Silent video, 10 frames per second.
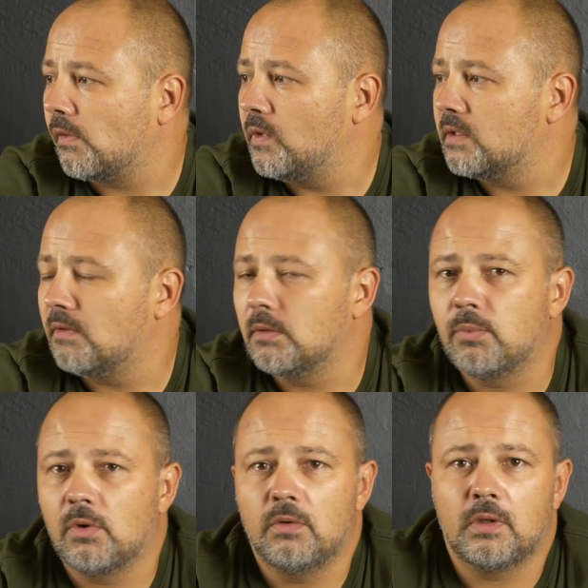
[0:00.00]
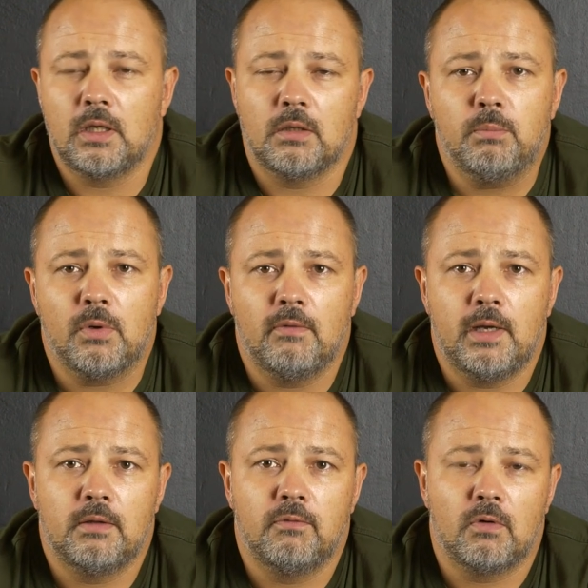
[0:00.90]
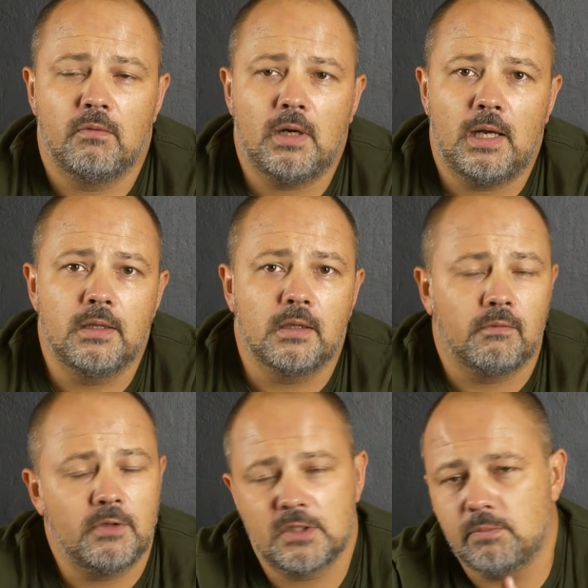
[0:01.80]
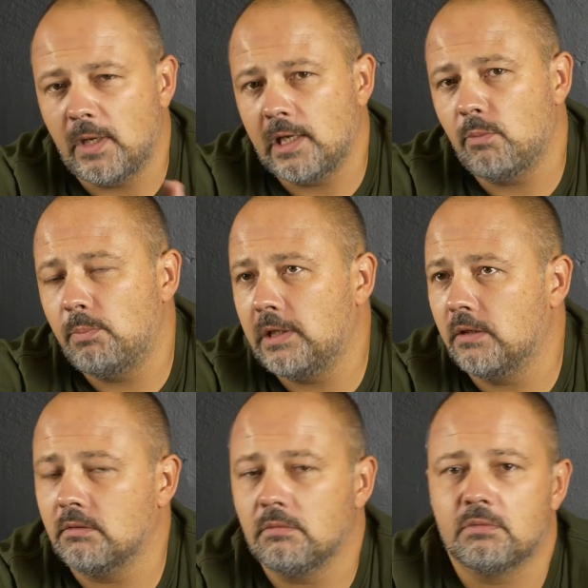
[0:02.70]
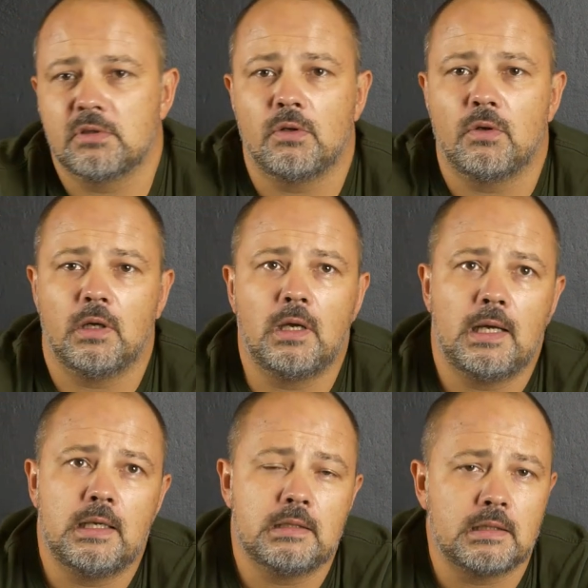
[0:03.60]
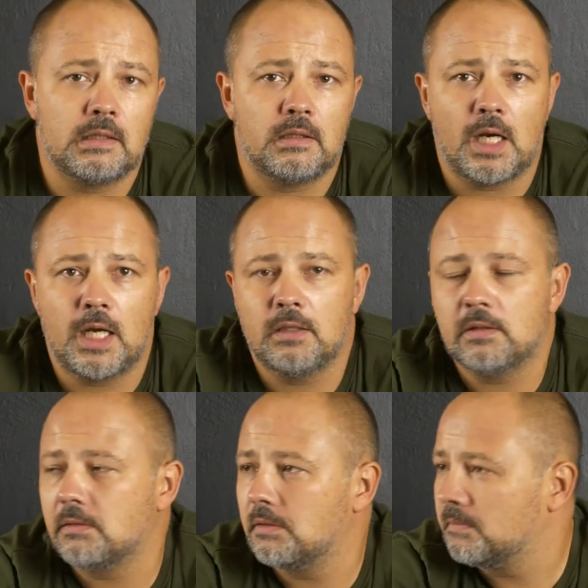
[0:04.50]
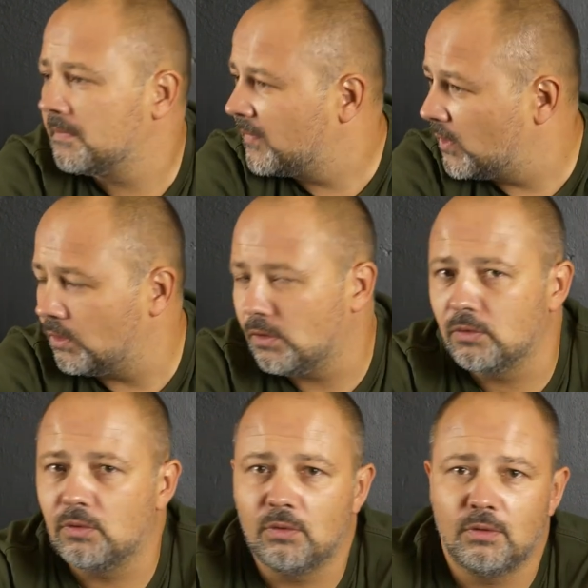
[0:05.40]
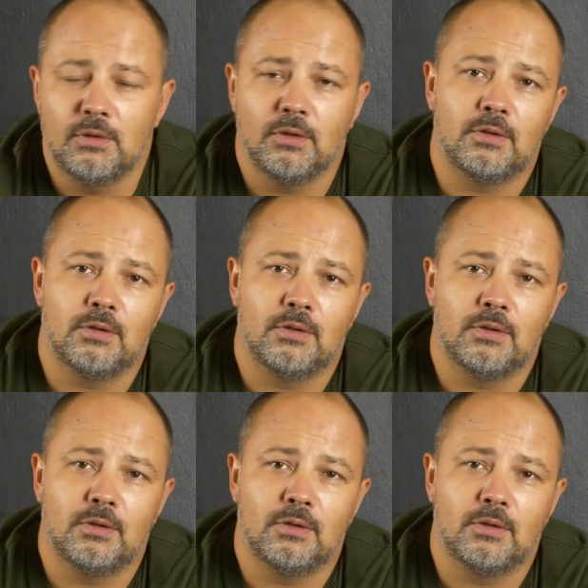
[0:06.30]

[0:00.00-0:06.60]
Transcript: this one product can provide for riding. This is my opinion. Sorry guys, I tried to